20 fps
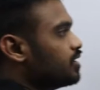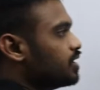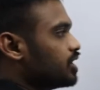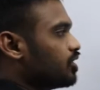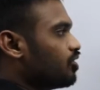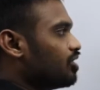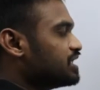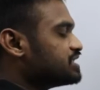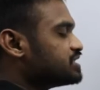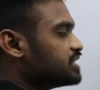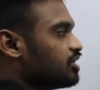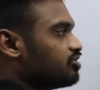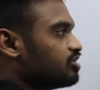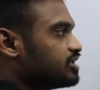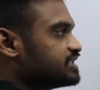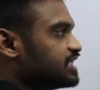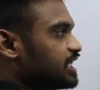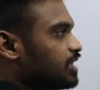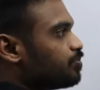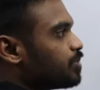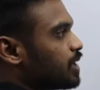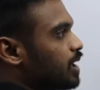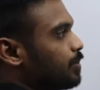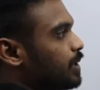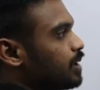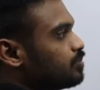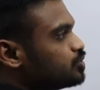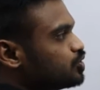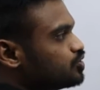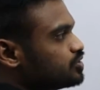Now let's solve the same
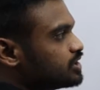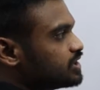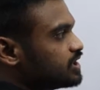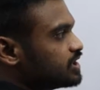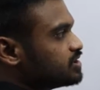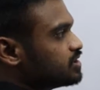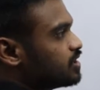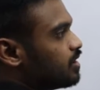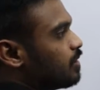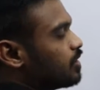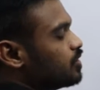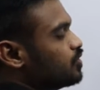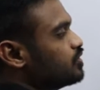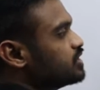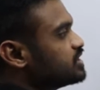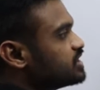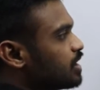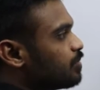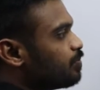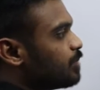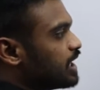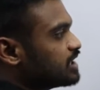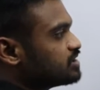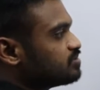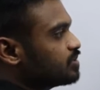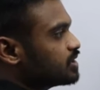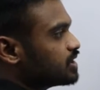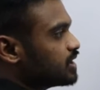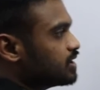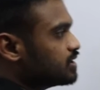problem using this units or
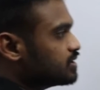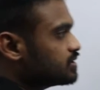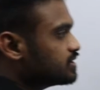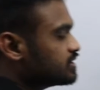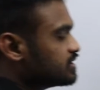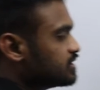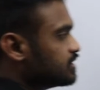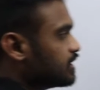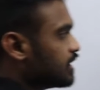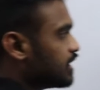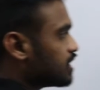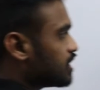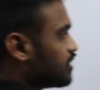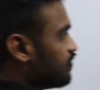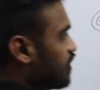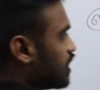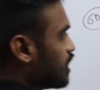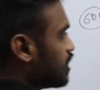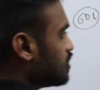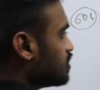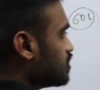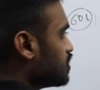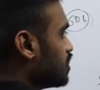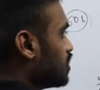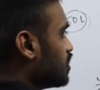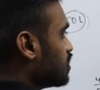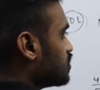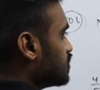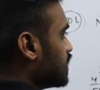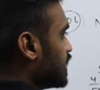parts method. See, they are given
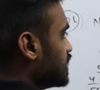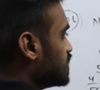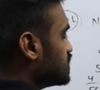the